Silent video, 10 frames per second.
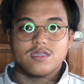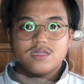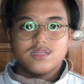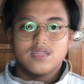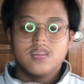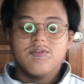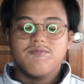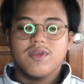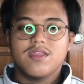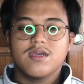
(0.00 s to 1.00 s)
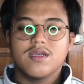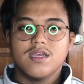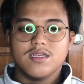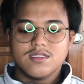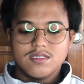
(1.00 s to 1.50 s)
The third factor
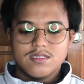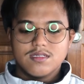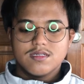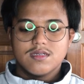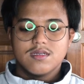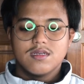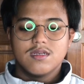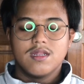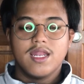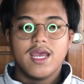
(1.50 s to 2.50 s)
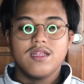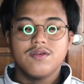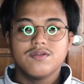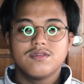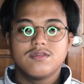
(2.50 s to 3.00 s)
is land
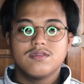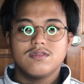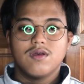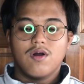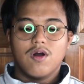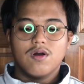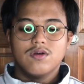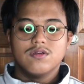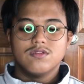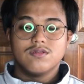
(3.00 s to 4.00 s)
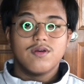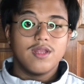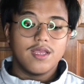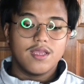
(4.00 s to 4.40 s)
use or zoning.